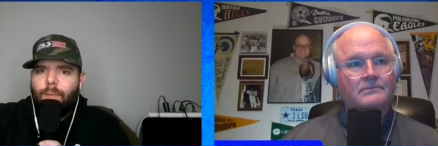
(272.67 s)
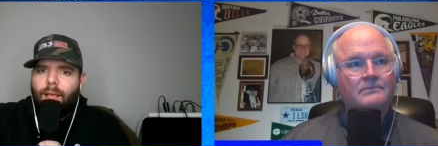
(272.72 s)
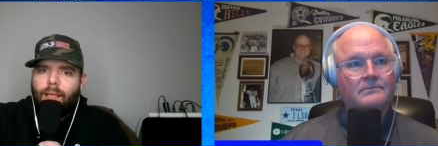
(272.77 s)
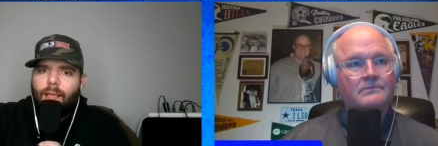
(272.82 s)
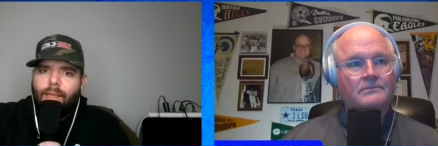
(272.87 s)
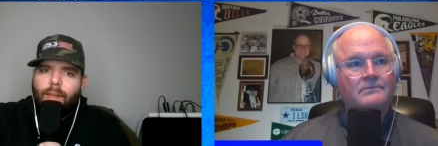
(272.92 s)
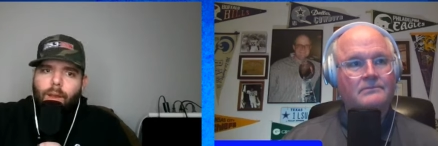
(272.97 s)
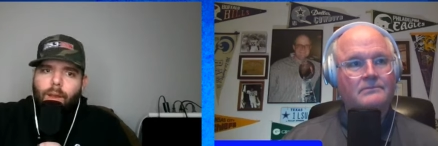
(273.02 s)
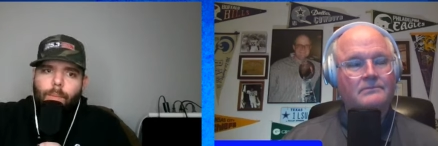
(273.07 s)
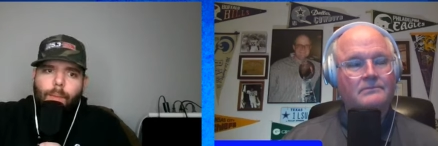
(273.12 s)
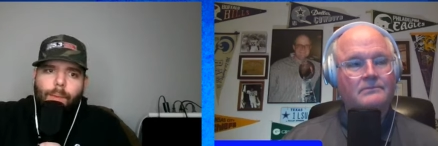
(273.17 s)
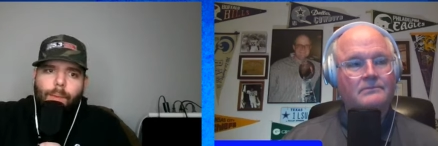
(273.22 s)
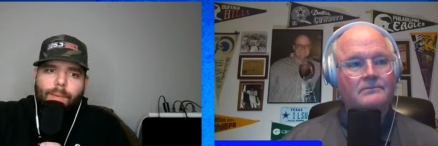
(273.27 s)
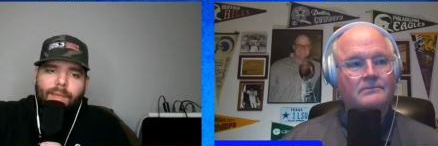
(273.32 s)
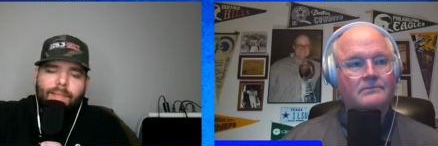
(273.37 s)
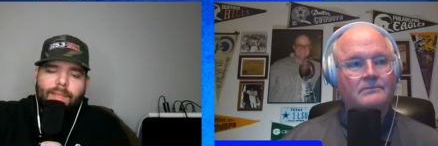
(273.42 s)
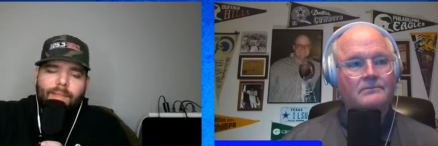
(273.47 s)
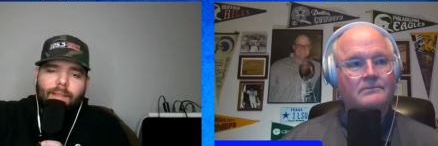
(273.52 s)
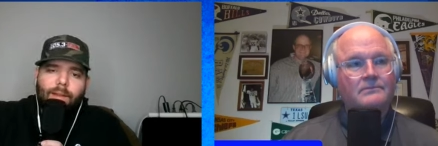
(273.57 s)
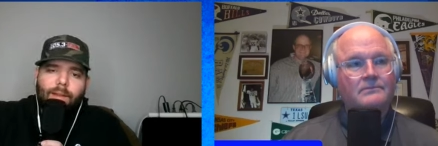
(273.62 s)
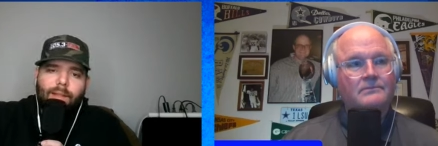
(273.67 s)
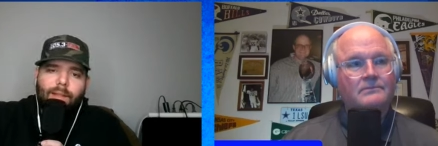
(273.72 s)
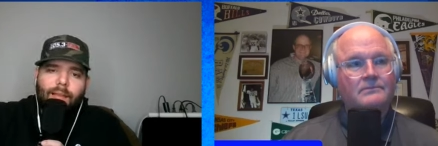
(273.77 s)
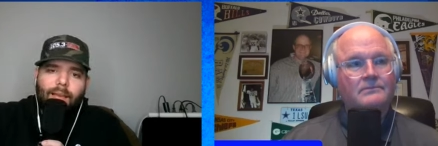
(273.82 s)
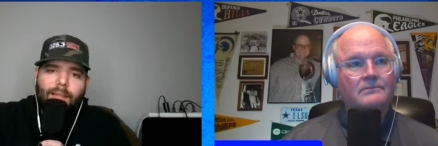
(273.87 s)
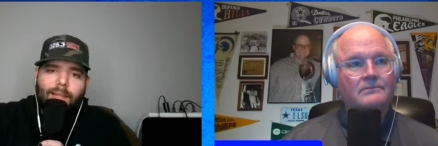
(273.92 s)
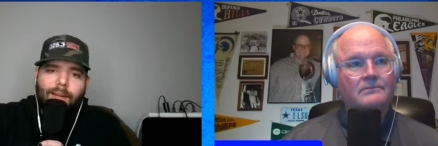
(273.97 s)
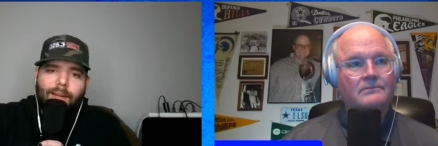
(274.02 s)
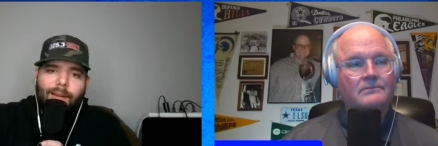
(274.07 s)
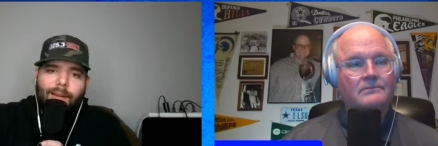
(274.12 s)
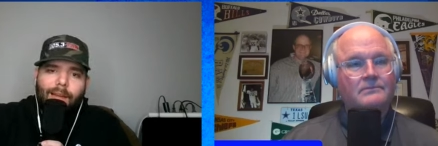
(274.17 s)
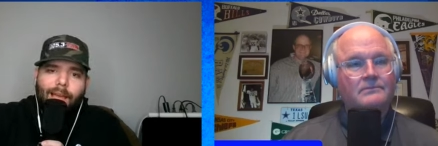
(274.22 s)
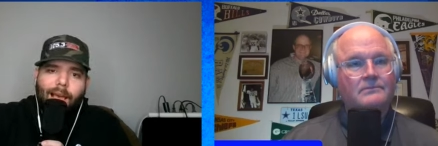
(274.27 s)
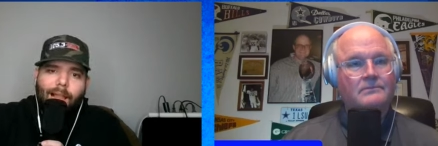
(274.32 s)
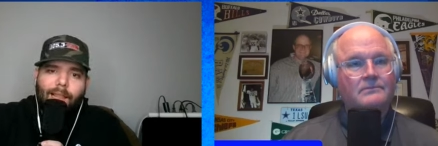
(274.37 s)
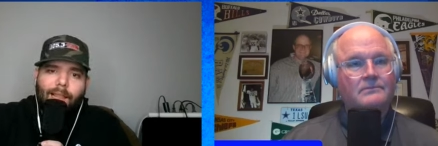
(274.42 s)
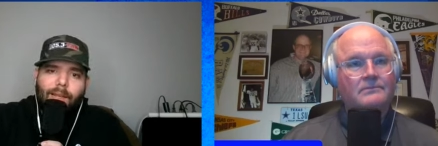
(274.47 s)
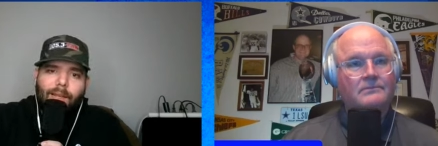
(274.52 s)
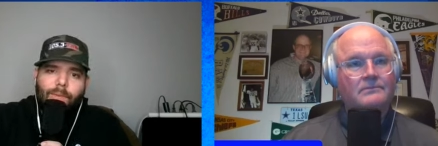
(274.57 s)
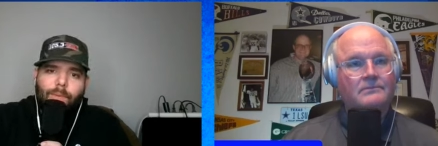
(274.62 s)
Speaker 1: well, you know, maybe he's a little like Larry
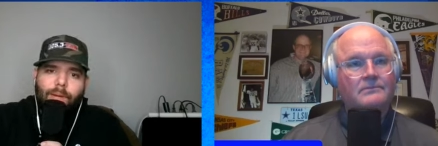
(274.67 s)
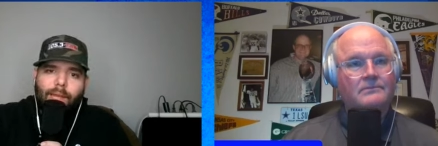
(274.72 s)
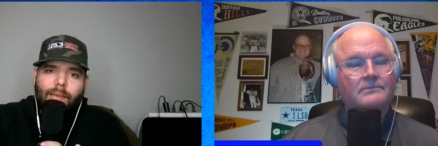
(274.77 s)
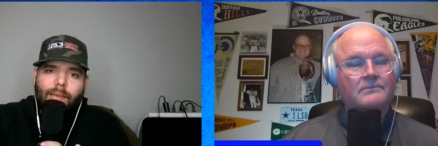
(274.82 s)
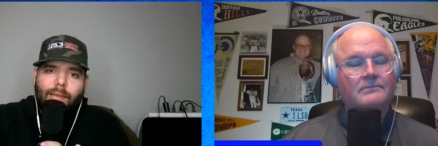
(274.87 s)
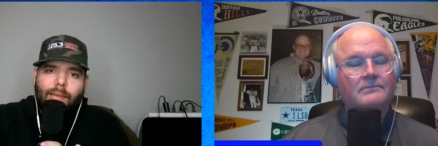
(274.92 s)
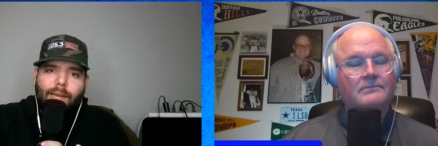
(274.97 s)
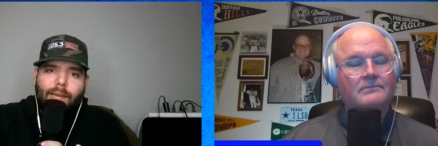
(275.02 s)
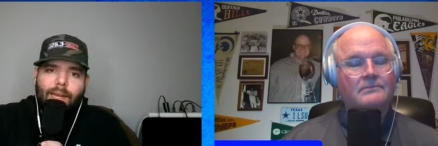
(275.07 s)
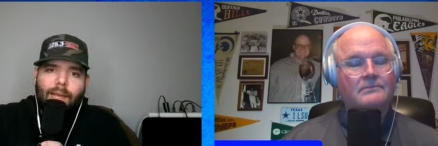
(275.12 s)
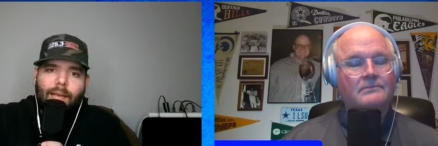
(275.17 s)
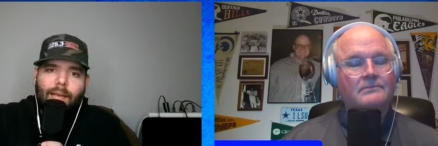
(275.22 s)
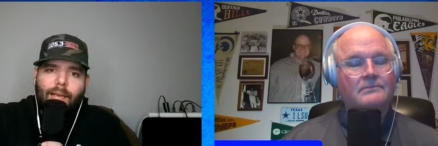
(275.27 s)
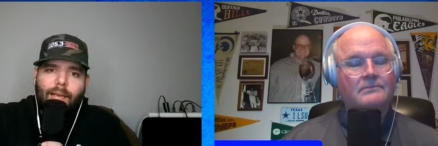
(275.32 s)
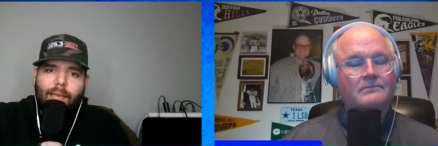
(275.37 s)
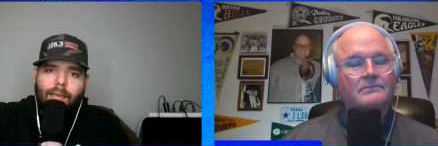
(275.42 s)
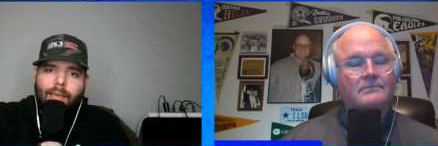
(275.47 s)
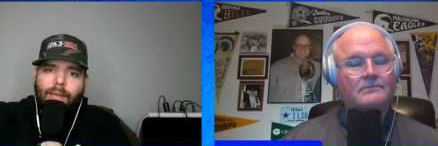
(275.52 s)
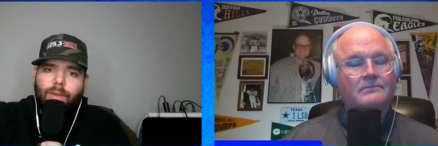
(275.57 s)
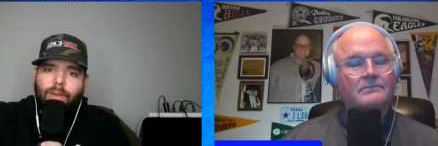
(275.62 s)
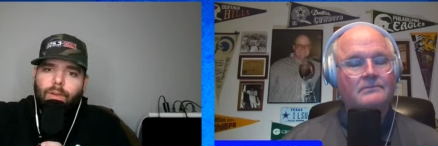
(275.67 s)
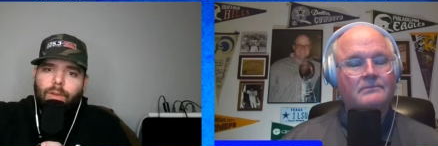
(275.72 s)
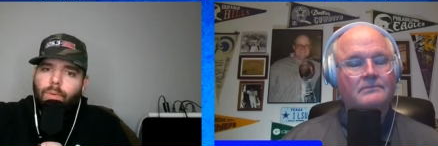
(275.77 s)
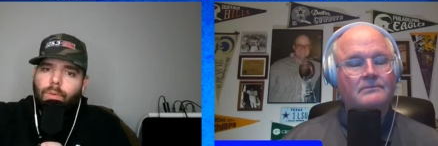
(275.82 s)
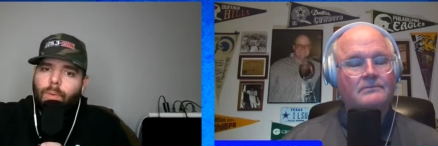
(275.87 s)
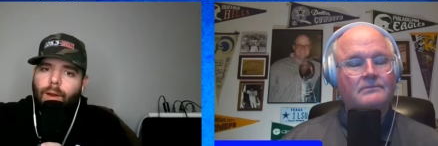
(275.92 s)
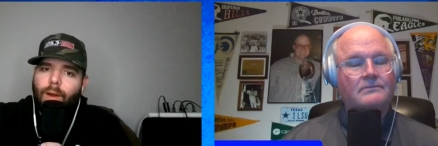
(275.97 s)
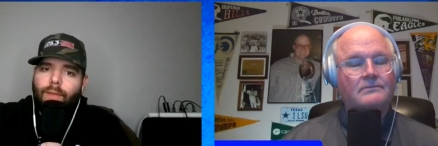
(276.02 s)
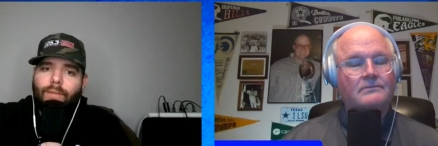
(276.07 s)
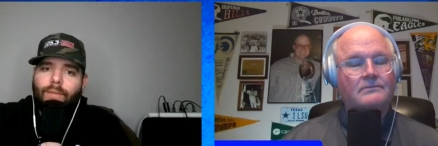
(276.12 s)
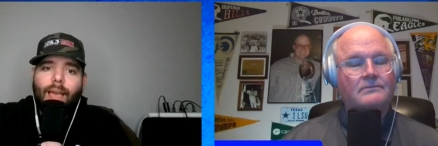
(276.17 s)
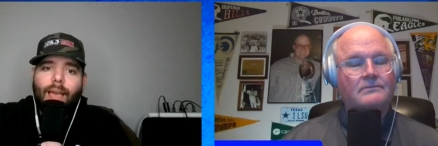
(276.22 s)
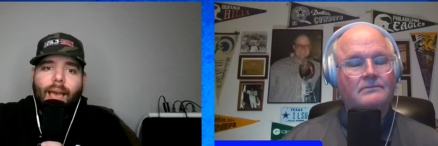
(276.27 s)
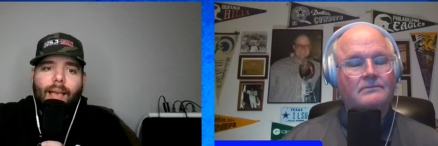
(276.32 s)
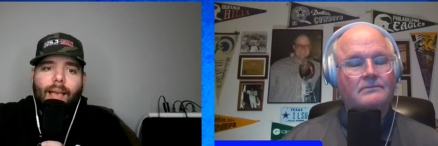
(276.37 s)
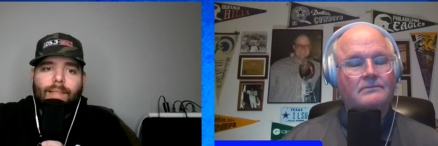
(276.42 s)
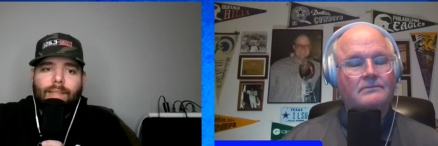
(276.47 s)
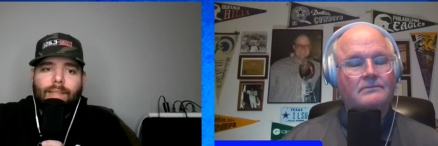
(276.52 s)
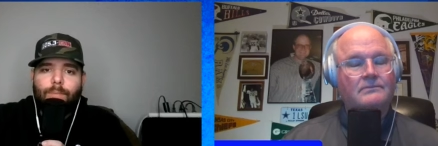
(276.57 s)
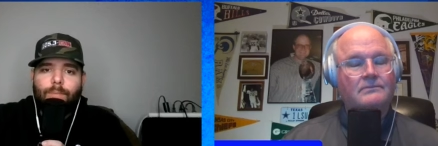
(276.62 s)
Allen, where he can uh, he can do whatever you
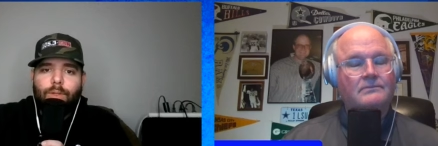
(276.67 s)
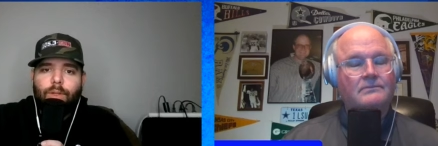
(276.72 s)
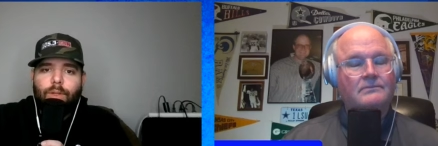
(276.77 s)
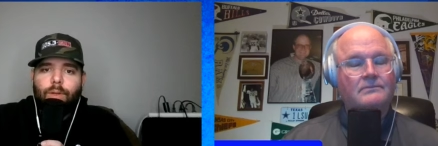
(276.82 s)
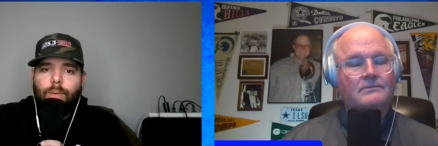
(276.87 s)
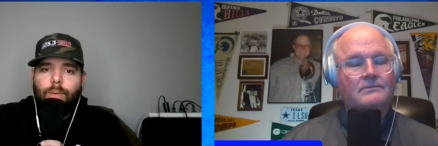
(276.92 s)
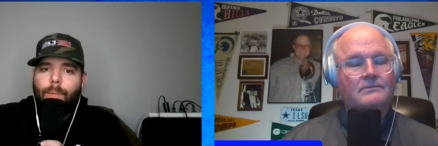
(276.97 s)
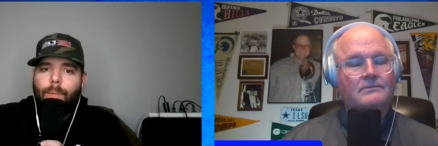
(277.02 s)
ask him to.